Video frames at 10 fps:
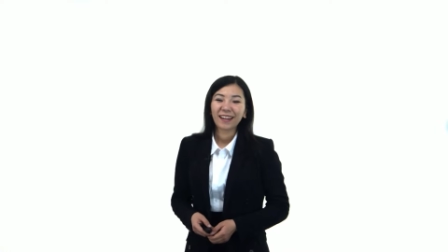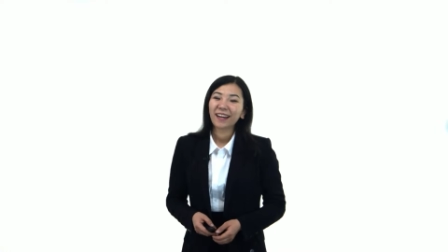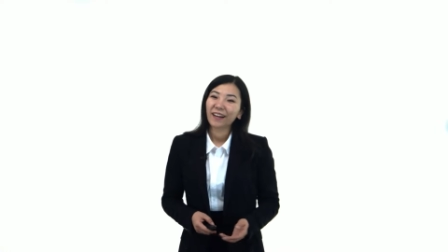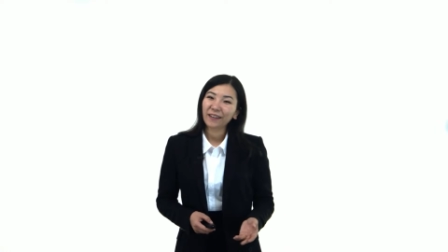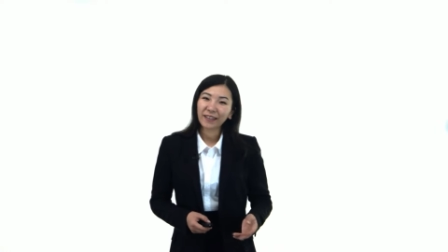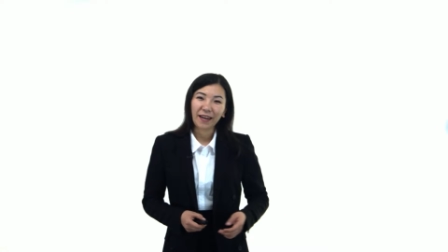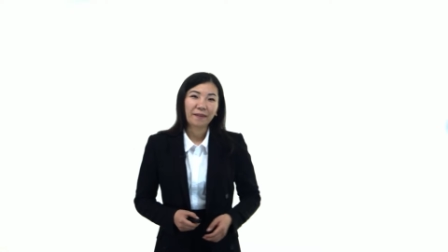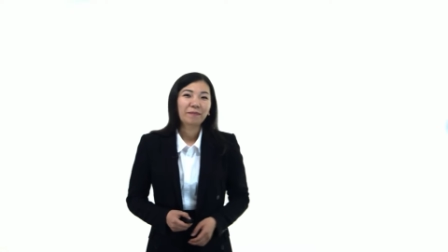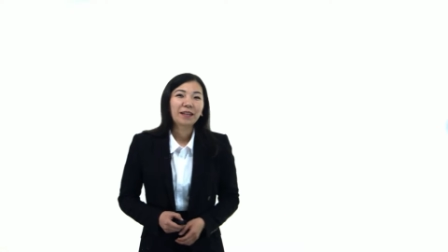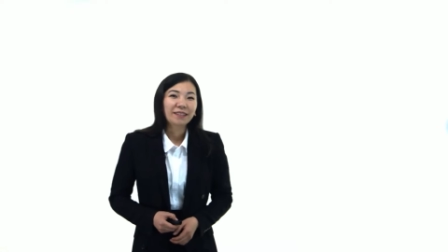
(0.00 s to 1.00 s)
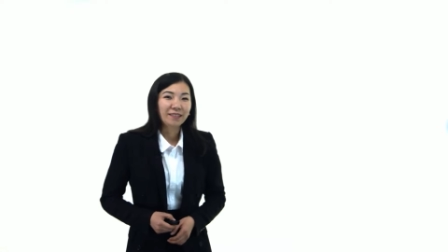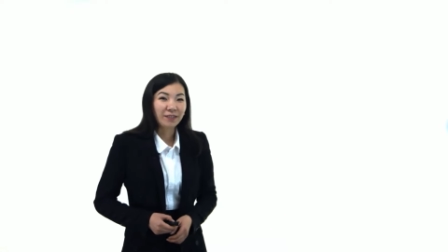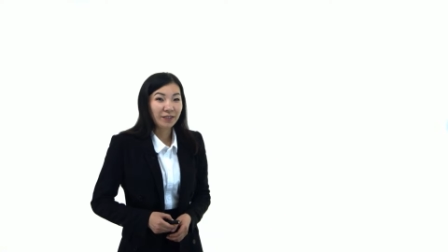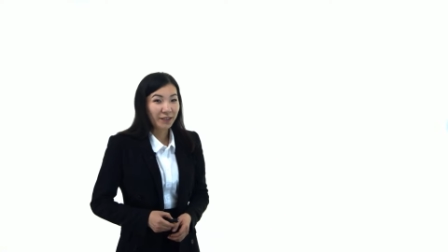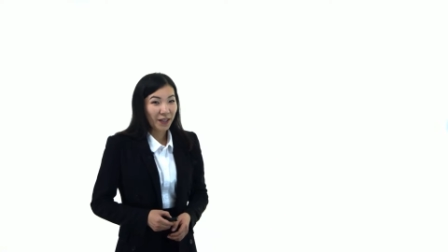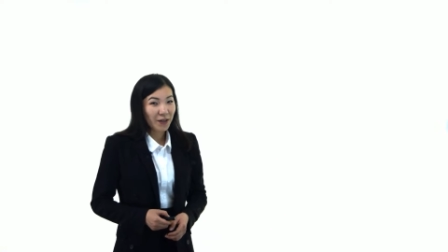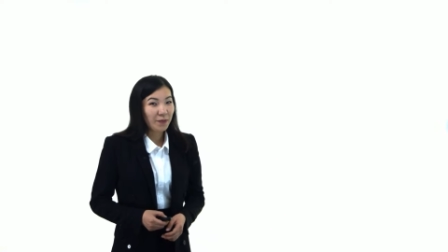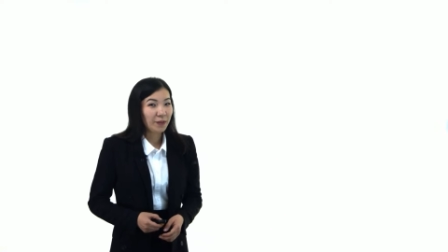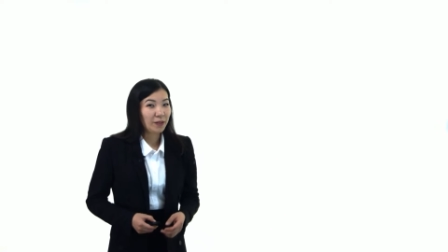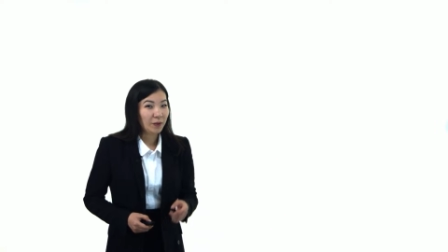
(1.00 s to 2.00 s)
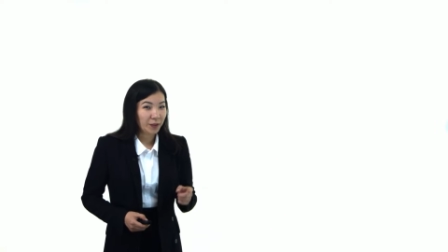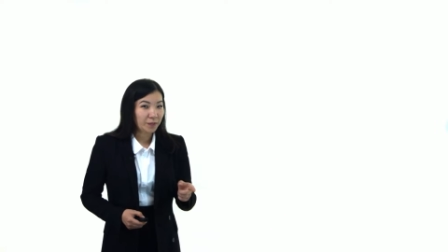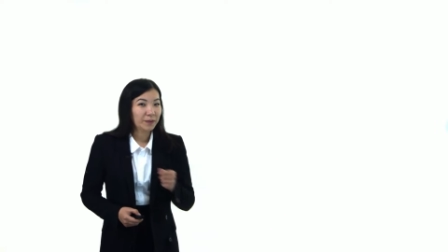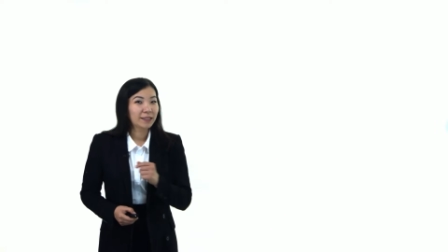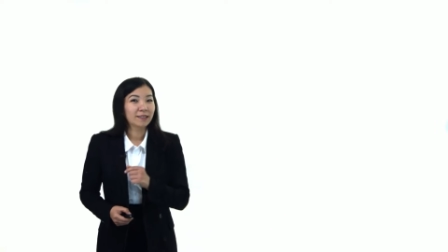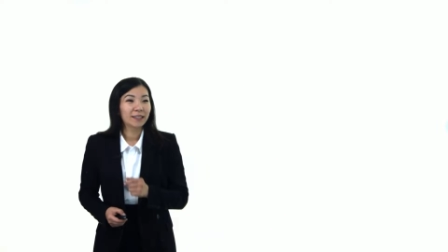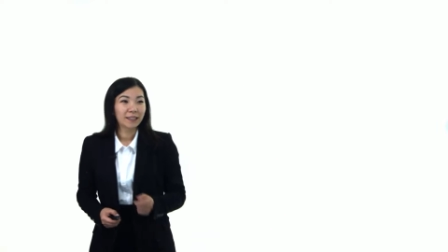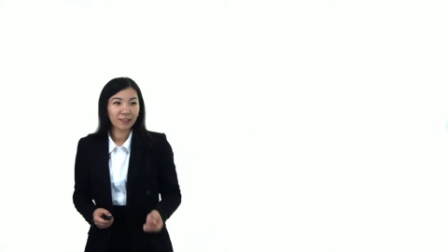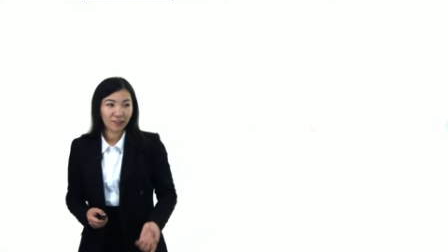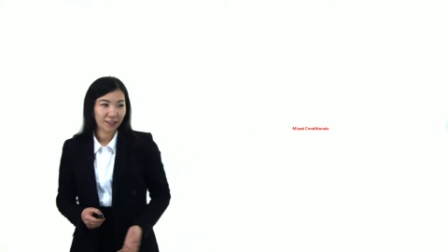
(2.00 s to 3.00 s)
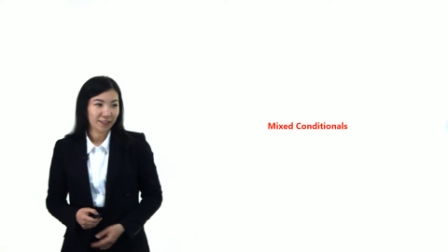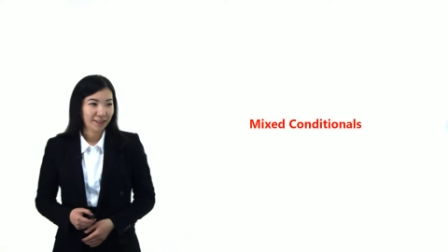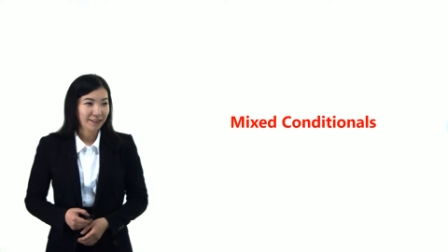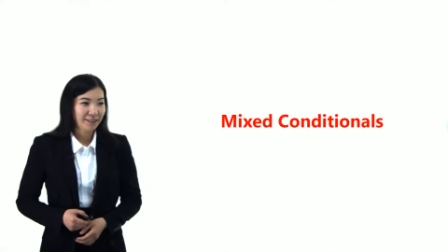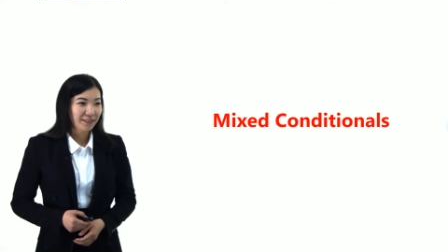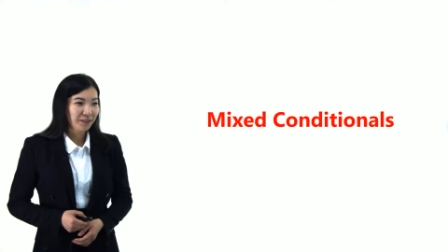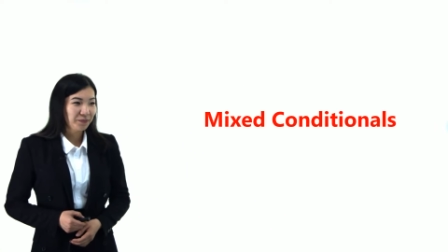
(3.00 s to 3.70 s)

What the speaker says: Okay, so today we'll learn mixed conditionals.